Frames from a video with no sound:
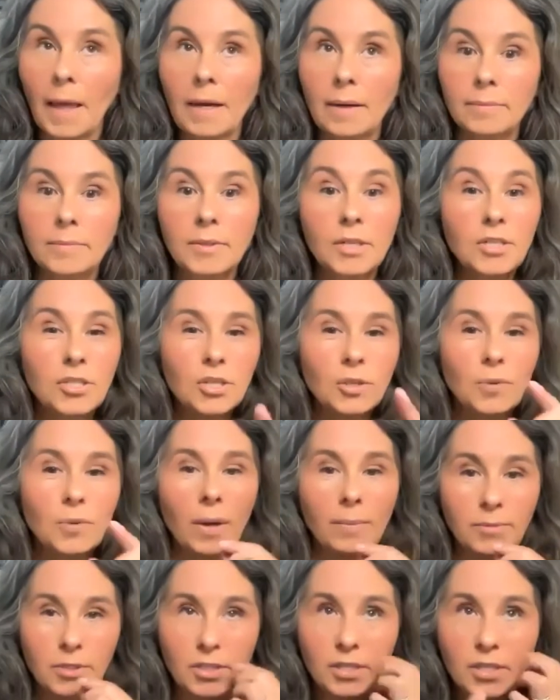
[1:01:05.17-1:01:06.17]
I'm
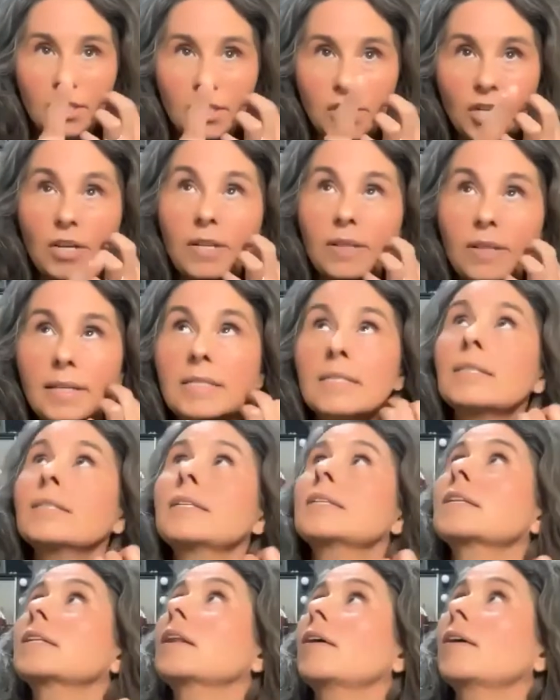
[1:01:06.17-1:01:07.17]
going to turn this
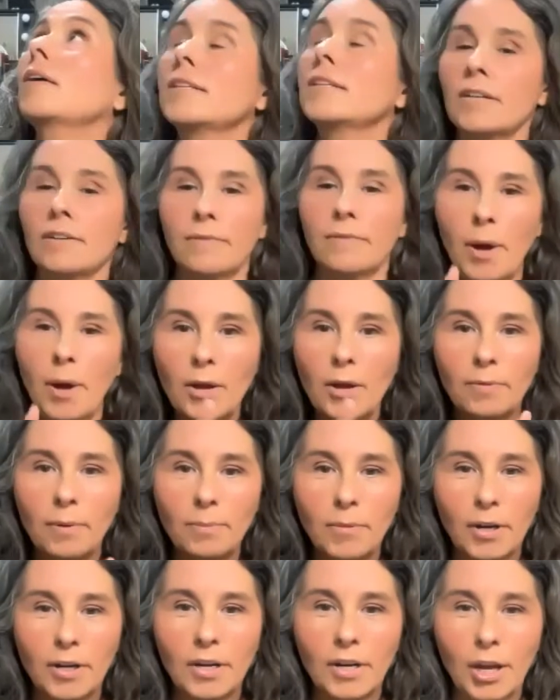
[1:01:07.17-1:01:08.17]
light on. Hope I'm
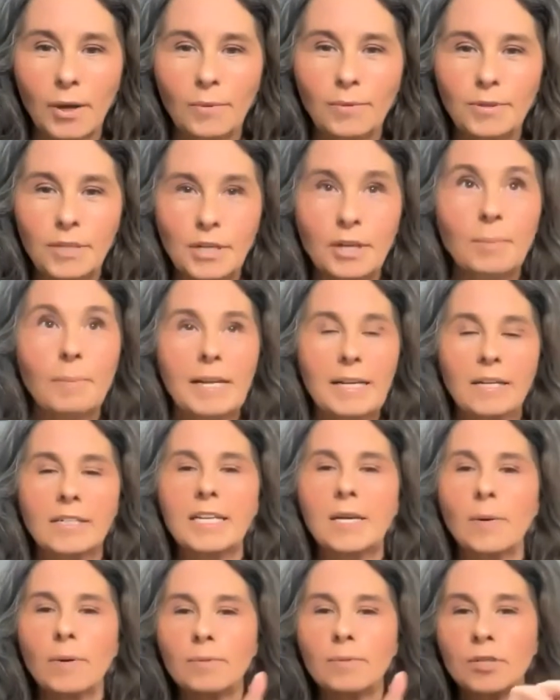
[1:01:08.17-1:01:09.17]
not going to go into complete.
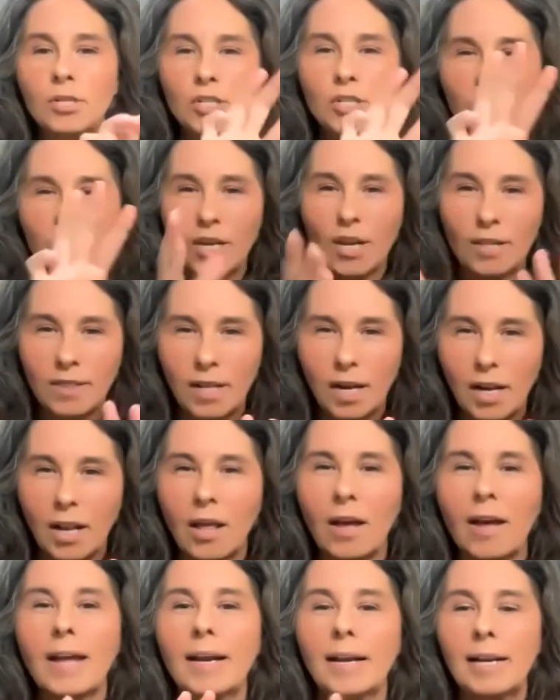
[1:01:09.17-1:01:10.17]
Tell you what, I'm going to turn the
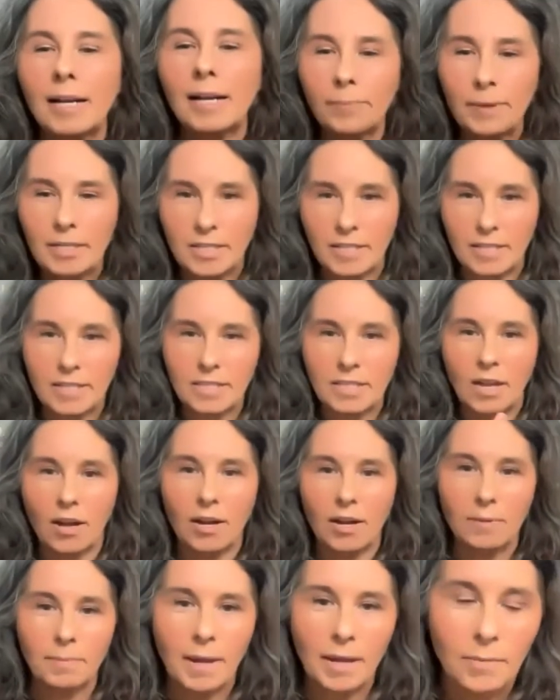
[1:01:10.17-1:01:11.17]
light a little bit to the
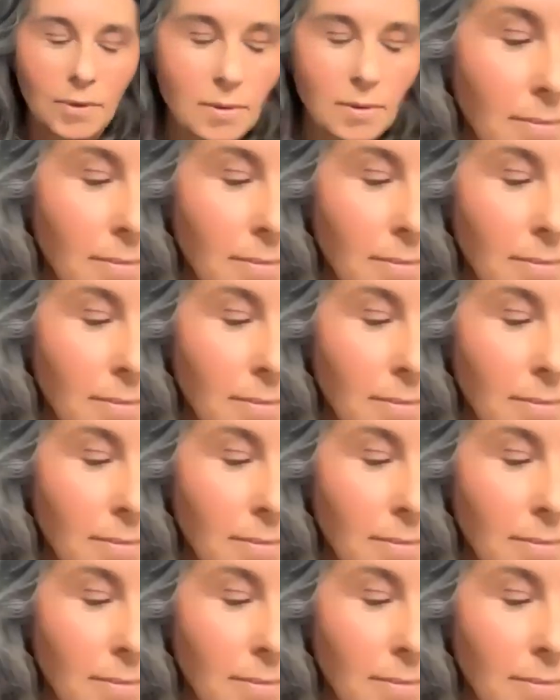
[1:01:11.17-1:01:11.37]
side. Bear with